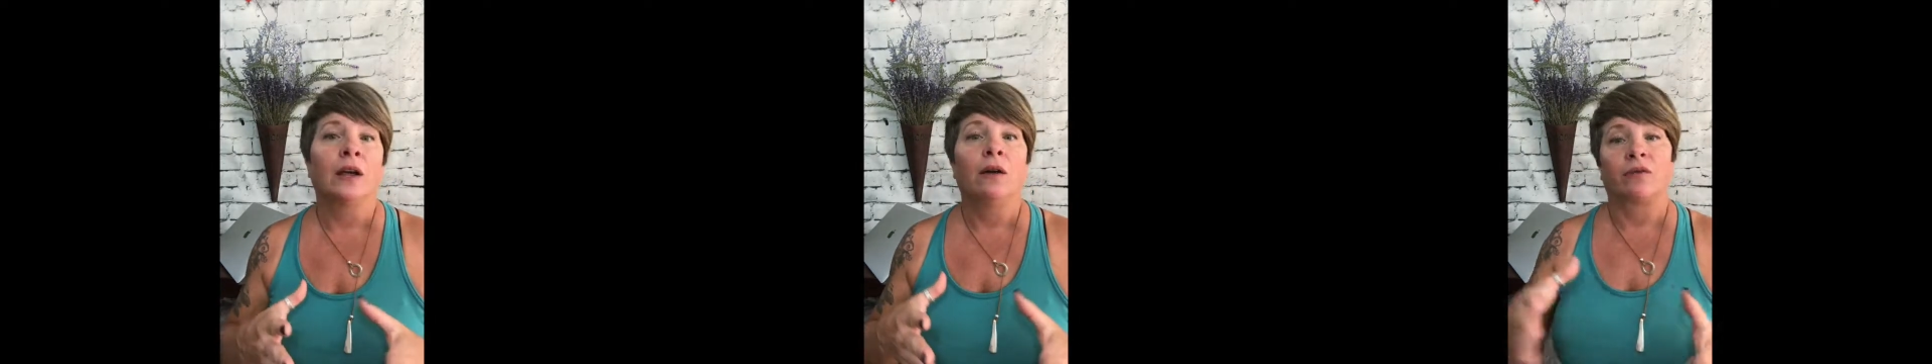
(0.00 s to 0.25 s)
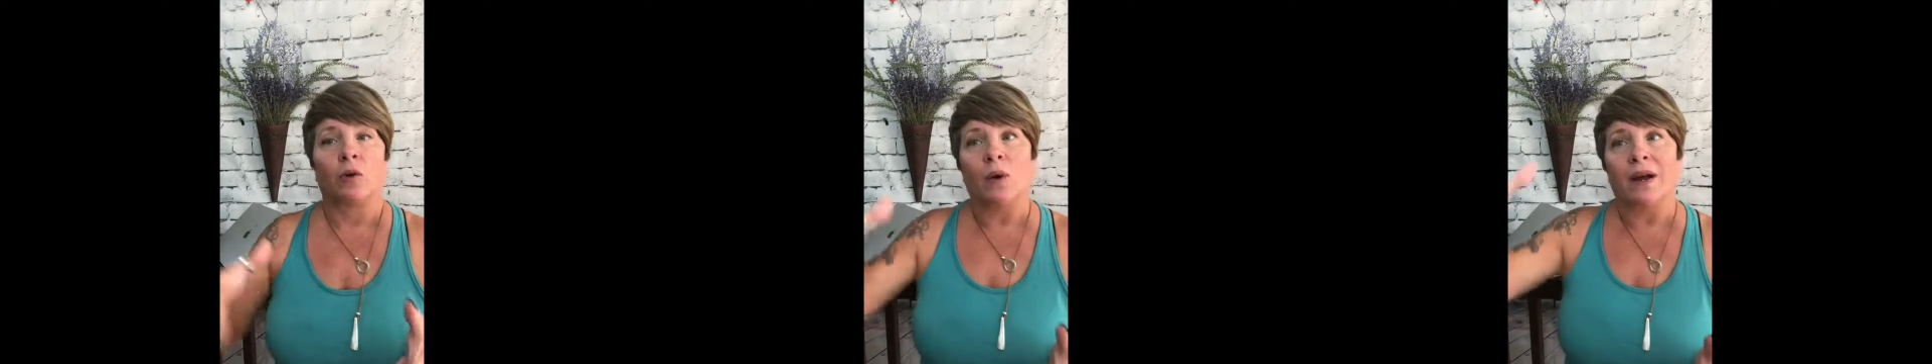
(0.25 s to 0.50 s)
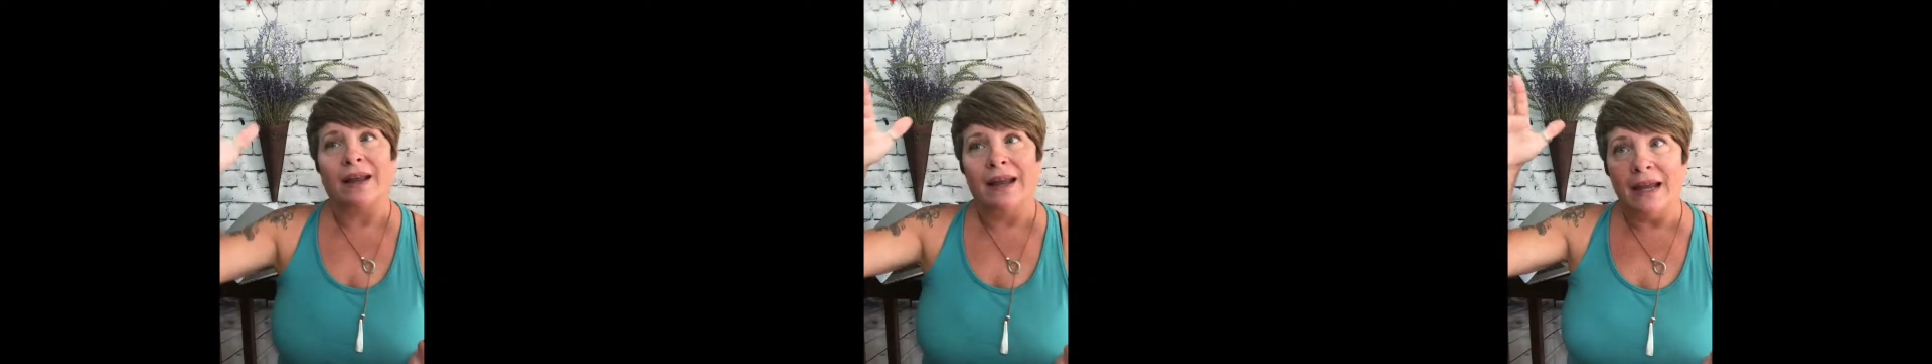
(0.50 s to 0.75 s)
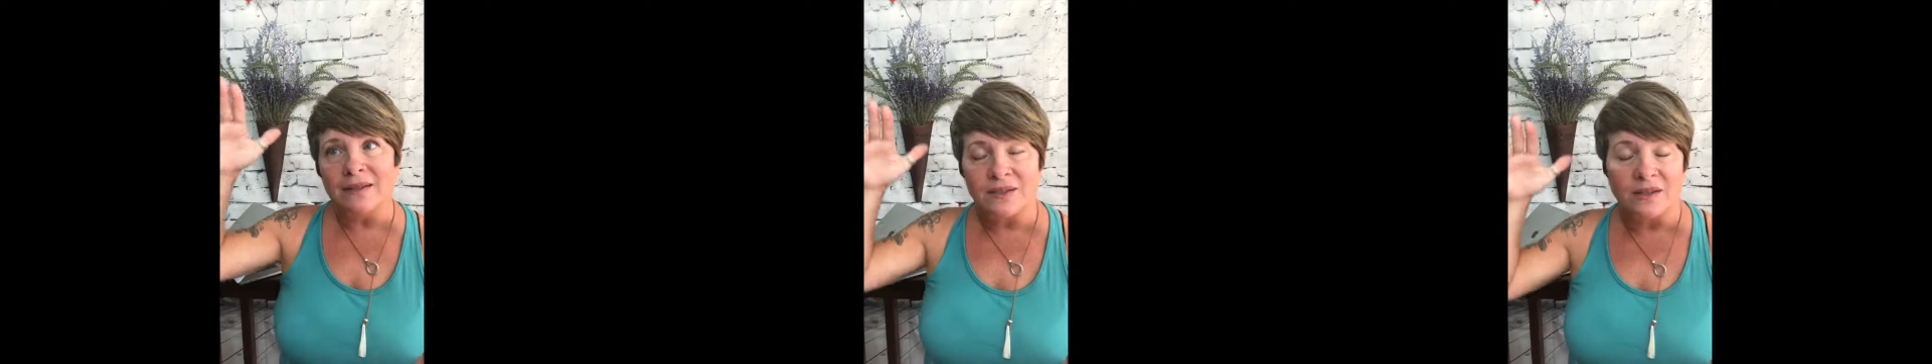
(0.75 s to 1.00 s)
for what
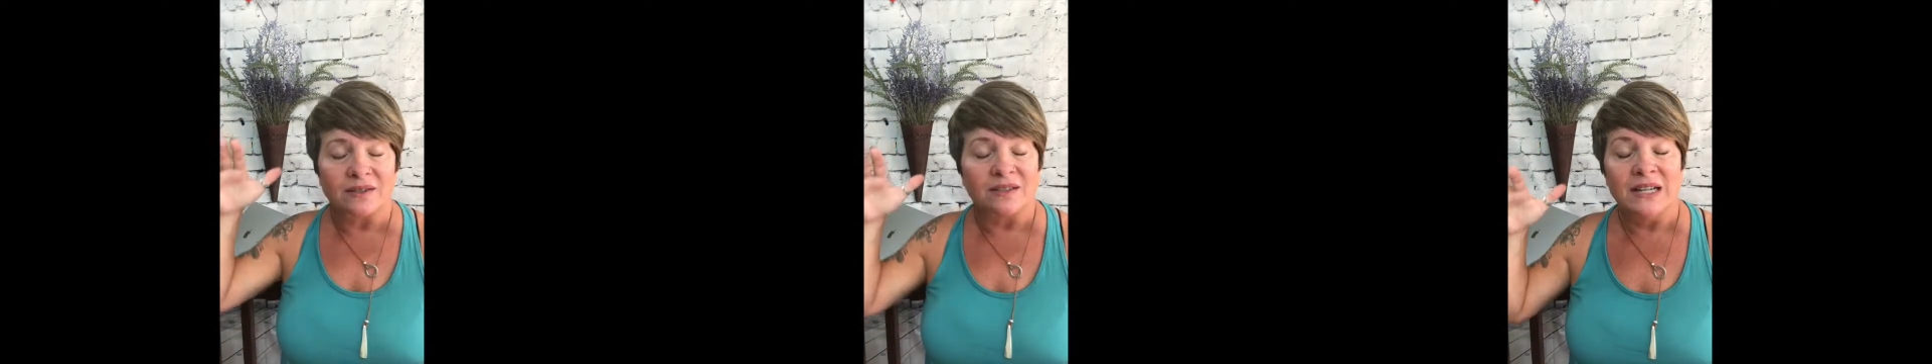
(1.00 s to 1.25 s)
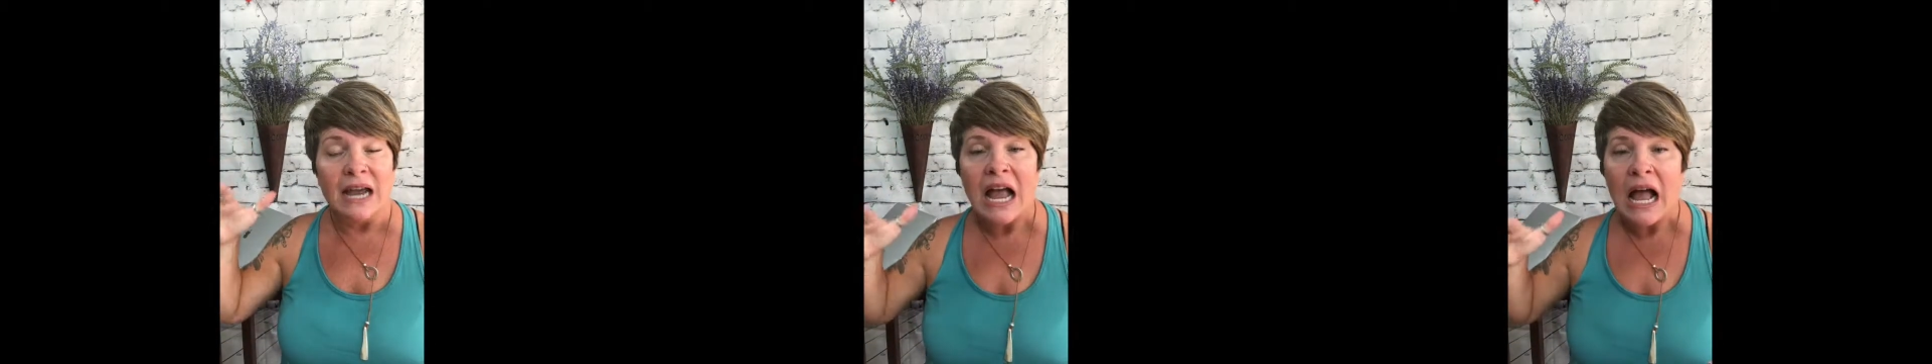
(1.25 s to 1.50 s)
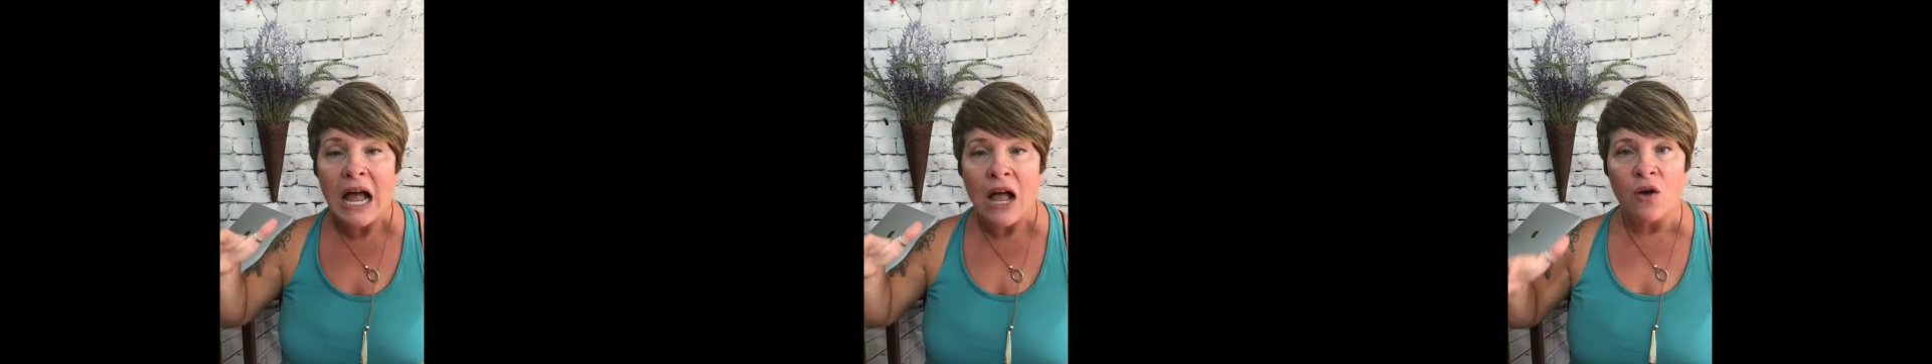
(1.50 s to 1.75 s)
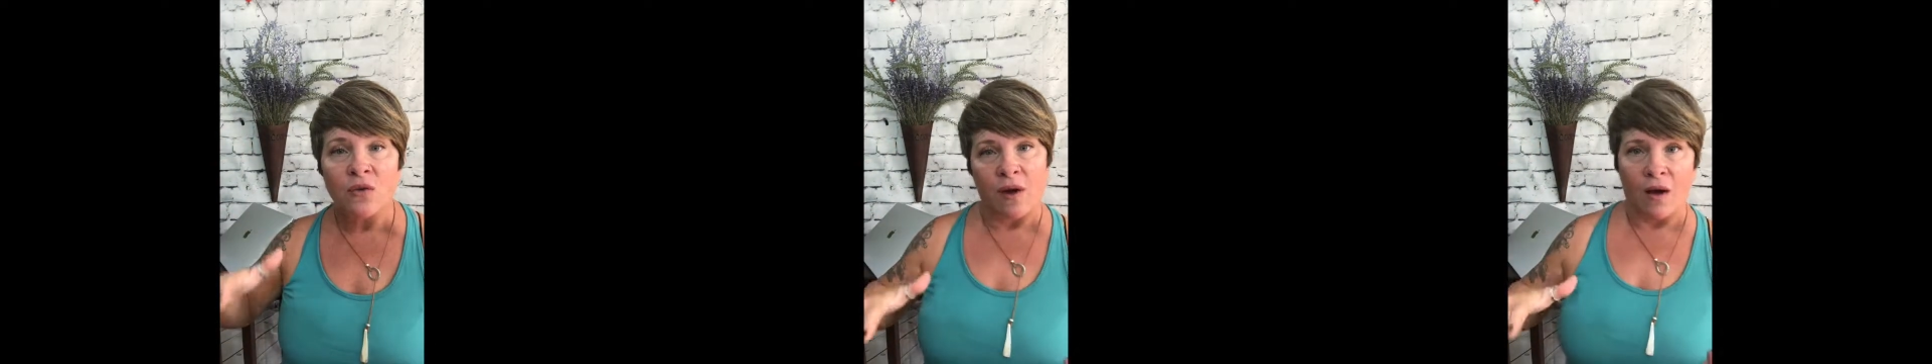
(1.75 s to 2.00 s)
gets us
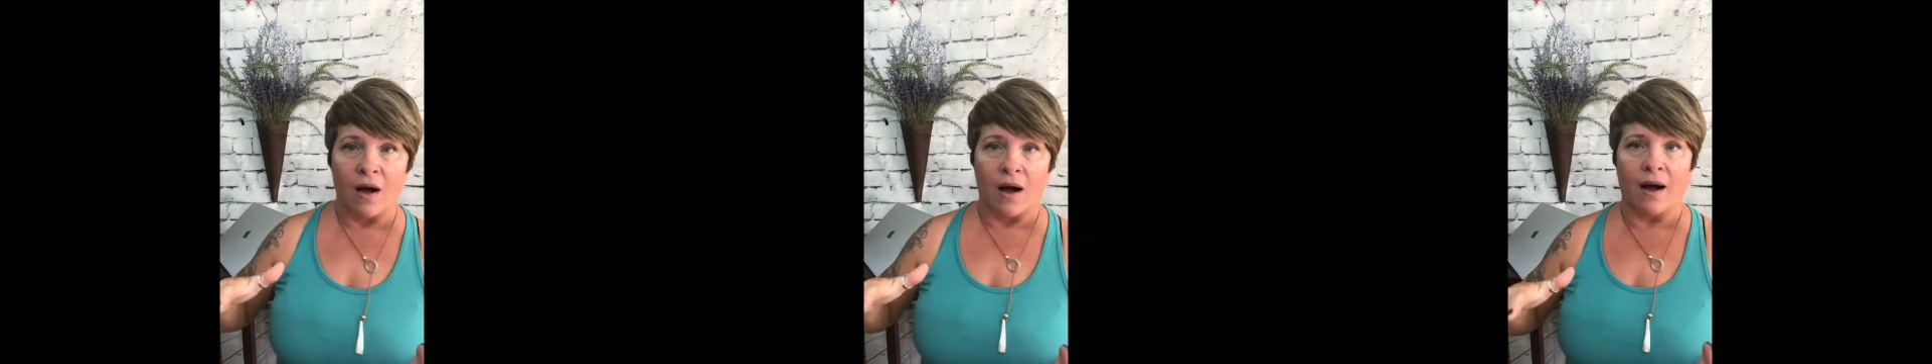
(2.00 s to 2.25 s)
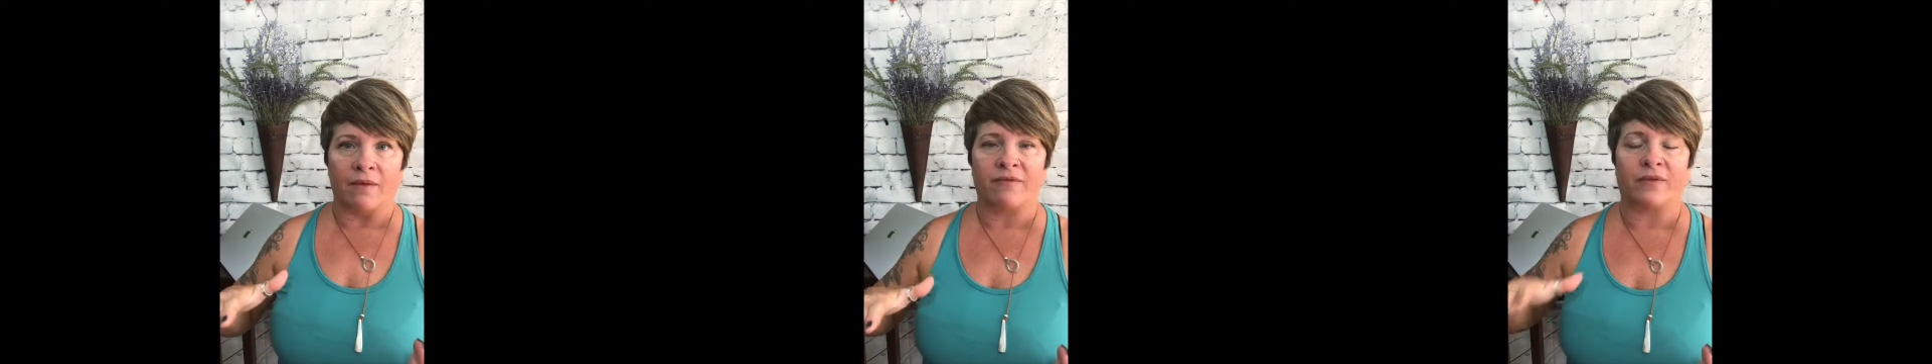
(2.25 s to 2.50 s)
down off